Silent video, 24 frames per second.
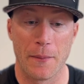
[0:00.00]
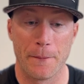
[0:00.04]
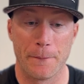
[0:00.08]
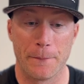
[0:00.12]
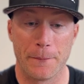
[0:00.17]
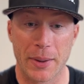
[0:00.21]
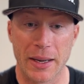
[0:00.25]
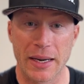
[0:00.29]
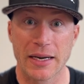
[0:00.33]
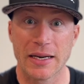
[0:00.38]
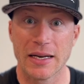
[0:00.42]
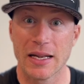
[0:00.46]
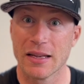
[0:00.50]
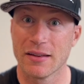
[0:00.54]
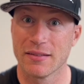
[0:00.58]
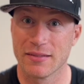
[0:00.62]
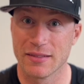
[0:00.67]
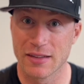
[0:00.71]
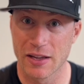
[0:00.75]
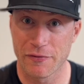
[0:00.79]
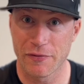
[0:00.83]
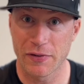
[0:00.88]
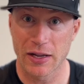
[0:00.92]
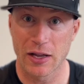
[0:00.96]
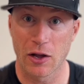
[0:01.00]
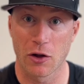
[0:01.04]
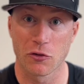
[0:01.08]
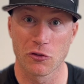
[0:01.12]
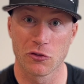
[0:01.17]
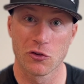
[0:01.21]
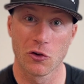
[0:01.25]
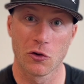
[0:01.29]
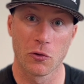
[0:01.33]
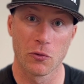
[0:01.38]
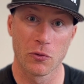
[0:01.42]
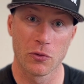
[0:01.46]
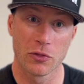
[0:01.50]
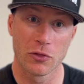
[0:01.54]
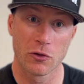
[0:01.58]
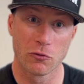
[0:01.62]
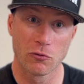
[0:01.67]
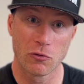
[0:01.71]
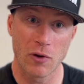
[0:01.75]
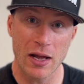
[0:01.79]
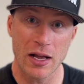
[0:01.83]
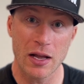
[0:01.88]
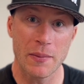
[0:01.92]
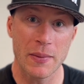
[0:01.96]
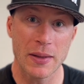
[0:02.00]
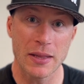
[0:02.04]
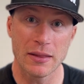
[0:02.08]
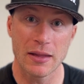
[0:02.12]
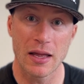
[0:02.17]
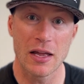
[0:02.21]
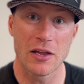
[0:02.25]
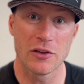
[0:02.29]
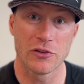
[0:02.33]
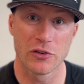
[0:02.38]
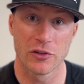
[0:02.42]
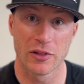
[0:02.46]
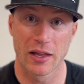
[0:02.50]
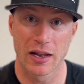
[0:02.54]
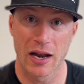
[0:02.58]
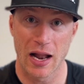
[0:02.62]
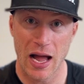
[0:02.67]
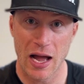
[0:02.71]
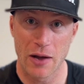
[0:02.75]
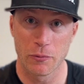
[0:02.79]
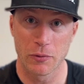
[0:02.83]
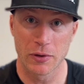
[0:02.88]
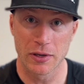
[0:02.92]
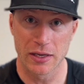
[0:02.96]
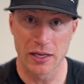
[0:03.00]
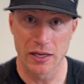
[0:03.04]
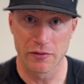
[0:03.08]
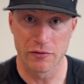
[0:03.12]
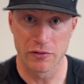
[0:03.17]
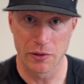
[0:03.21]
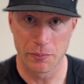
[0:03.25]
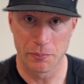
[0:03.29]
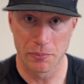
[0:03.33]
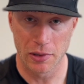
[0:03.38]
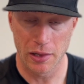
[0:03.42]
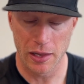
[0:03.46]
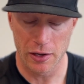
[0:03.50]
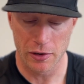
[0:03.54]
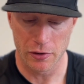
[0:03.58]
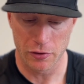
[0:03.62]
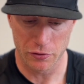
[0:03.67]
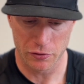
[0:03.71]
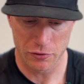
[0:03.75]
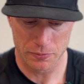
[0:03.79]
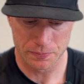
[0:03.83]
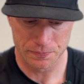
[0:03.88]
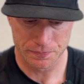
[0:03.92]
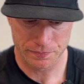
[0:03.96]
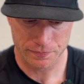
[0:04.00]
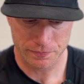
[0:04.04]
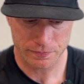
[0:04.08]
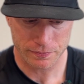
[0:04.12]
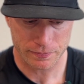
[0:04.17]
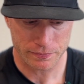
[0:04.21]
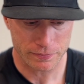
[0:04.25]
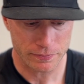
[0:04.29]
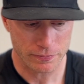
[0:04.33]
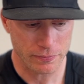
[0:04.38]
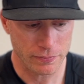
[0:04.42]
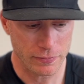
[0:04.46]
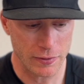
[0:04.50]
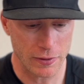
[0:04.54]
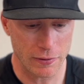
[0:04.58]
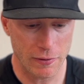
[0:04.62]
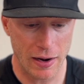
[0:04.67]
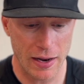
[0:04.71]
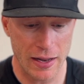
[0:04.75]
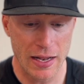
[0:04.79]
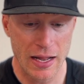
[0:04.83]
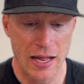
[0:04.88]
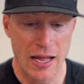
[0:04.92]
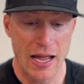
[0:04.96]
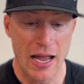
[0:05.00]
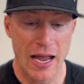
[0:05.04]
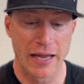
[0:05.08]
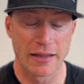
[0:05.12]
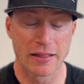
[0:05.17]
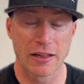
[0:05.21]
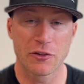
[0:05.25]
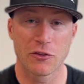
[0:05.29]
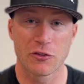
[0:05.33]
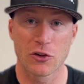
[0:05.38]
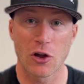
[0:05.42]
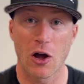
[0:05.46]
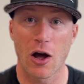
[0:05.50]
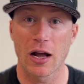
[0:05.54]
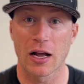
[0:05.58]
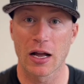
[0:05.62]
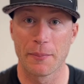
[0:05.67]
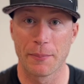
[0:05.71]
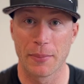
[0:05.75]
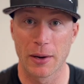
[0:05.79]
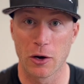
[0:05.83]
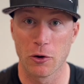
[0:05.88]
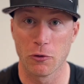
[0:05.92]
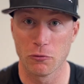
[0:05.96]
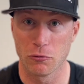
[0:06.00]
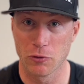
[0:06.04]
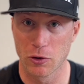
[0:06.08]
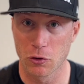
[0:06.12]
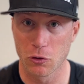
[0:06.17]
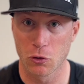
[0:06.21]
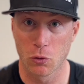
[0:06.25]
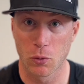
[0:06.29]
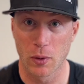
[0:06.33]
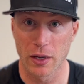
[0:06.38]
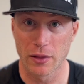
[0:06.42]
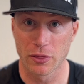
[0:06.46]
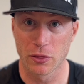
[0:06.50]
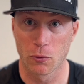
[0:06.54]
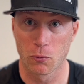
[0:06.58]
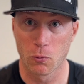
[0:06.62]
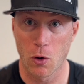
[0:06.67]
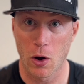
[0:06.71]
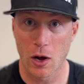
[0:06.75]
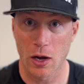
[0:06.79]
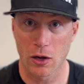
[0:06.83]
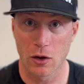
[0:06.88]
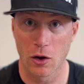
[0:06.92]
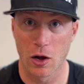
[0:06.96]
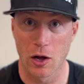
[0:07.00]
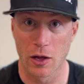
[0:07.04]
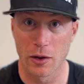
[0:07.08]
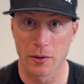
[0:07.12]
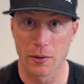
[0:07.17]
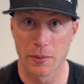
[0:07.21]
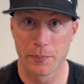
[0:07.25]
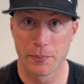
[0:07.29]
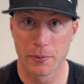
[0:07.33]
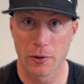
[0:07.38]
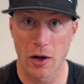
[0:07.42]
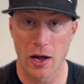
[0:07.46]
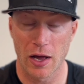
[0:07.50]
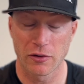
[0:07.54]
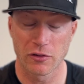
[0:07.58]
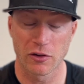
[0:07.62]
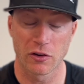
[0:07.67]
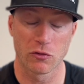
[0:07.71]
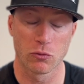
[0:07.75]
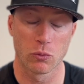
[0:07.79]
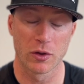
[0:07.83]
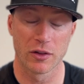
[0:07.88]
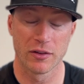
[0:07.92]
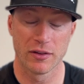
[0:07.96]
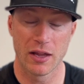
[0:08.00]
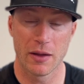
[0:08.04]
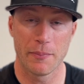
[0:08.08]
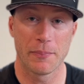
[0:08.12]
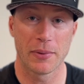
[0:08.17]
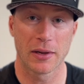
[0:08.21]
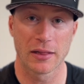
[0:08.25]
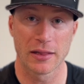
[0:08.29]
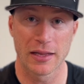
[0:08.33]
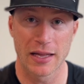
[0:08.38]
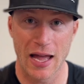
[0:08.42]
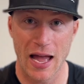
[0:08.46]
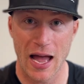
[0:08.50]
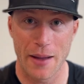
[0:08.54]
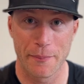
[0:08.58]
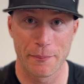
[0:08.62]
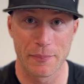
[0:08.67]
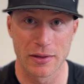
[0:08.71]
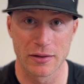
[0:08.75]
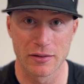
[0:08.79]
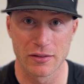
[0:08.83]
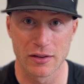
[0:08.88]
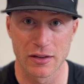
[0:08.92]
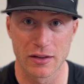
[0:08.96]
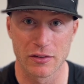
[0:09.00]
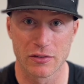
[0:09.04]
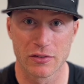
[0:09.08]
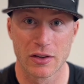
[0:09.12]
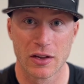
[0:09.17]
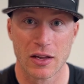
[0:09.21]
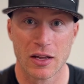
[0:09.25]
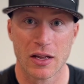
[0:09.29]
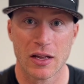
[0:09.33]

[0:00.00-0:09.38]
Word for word: but it is difficult. So the recommendation that I would give the players, right? And let's talk about real quick the walk-on process. What typically happens is